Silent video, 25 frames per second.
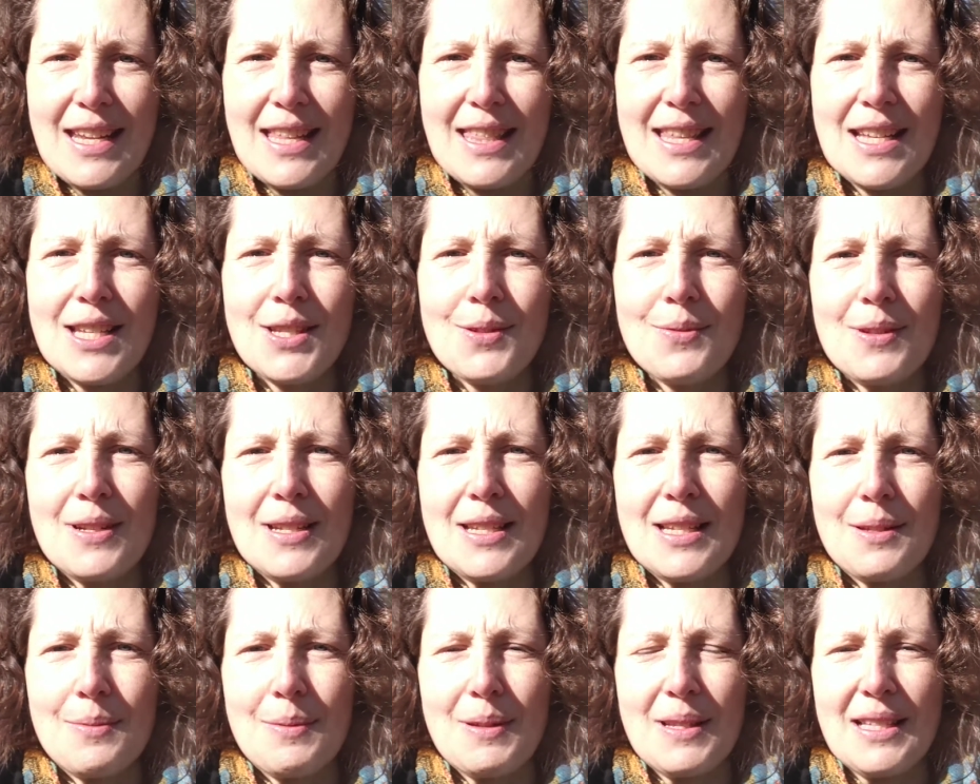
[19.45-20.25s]
This one
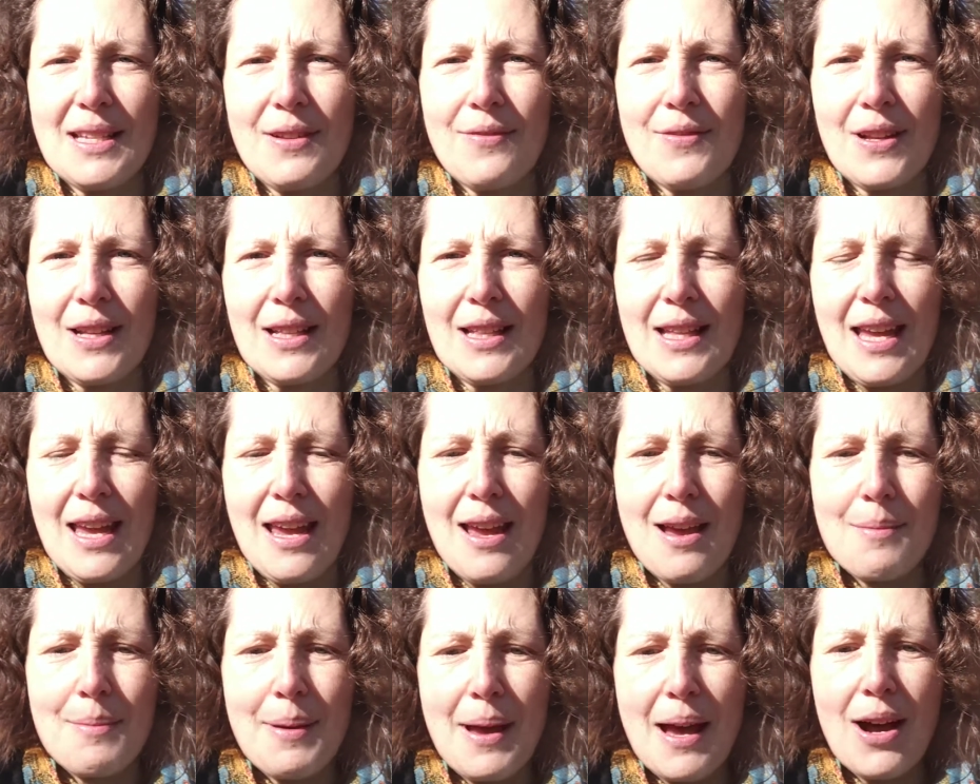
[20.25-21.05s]
is specifically
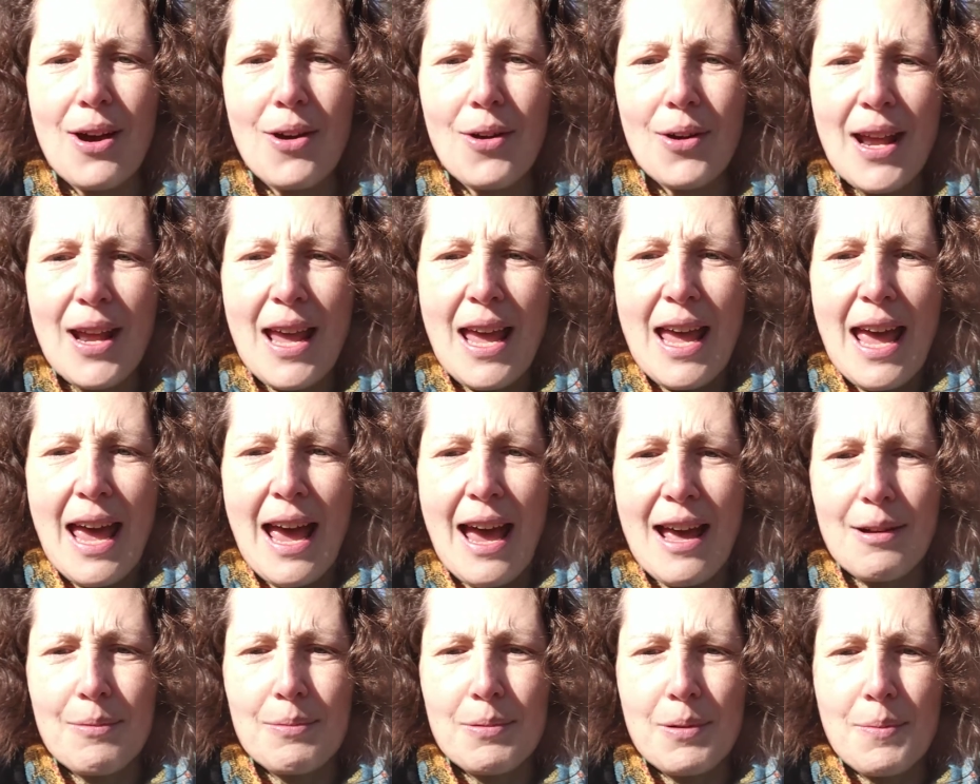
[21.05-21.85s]
about
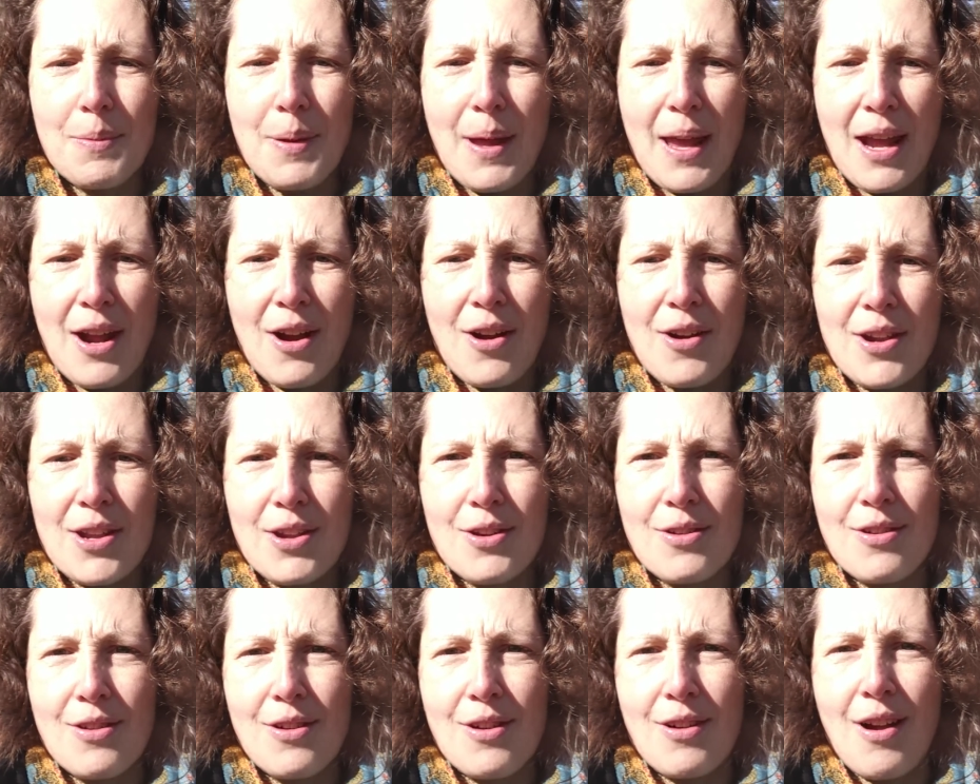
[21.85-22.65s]
how to prepare
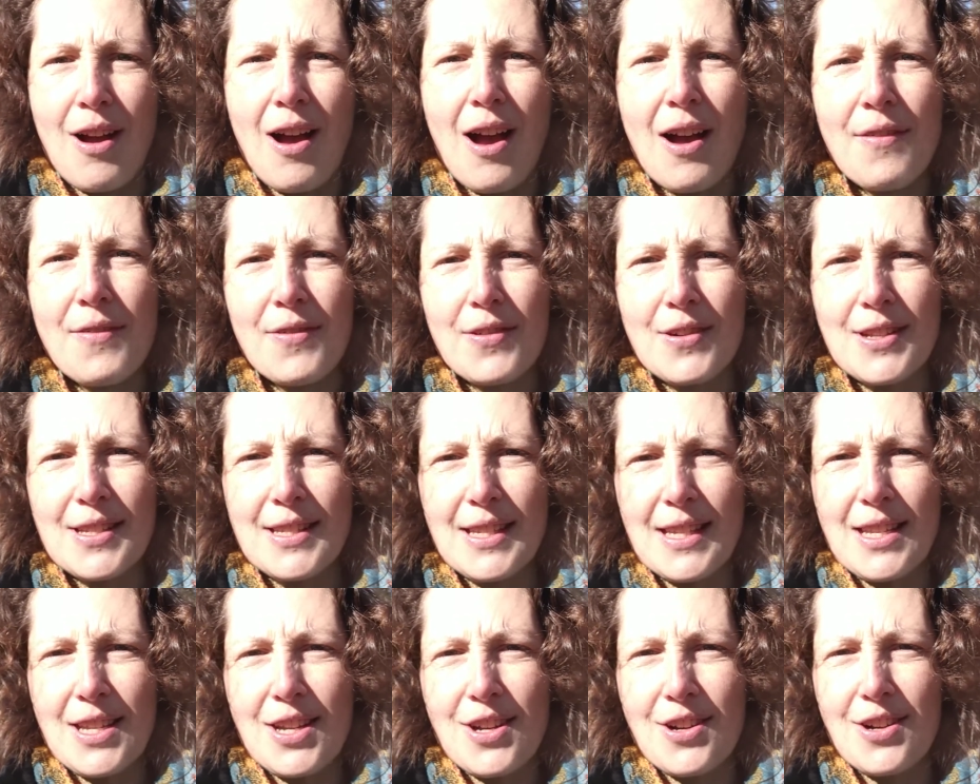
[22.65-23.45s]
your offers
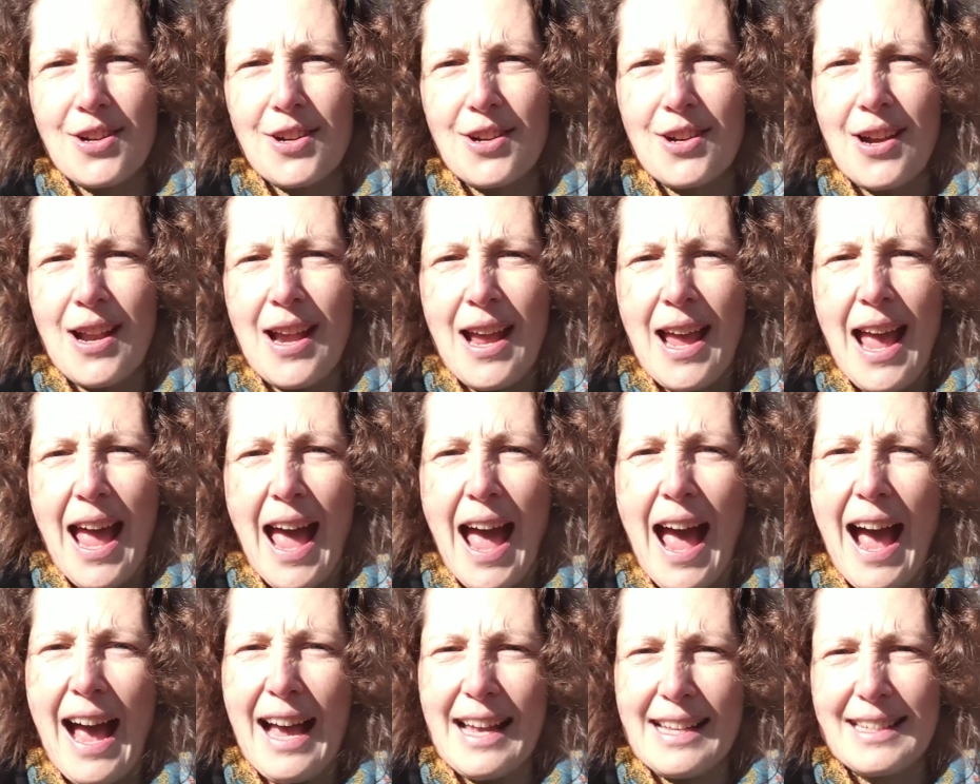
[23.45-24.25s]
and your
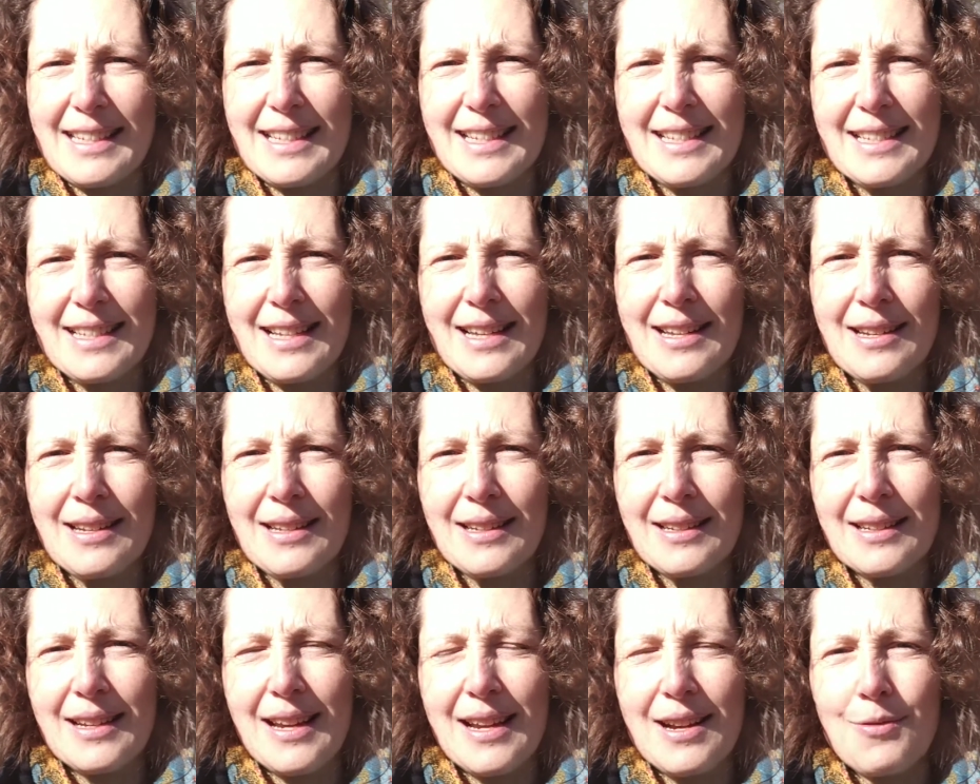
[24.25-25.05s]
asks
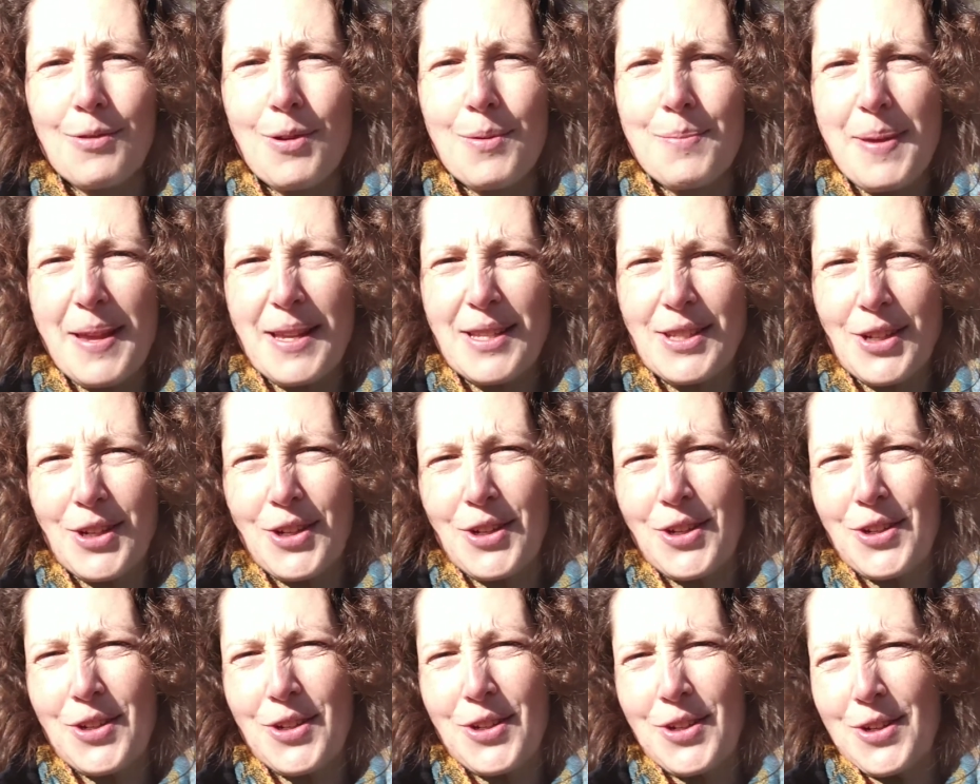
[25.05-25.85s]
and kind of what makes a
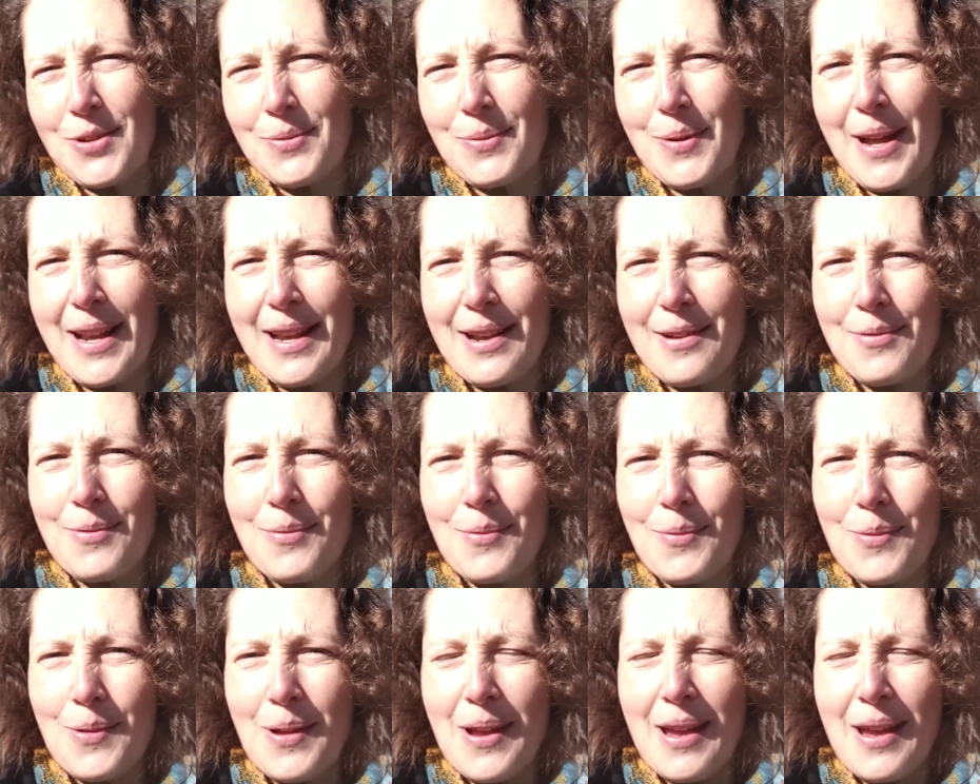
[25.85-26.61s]
good one and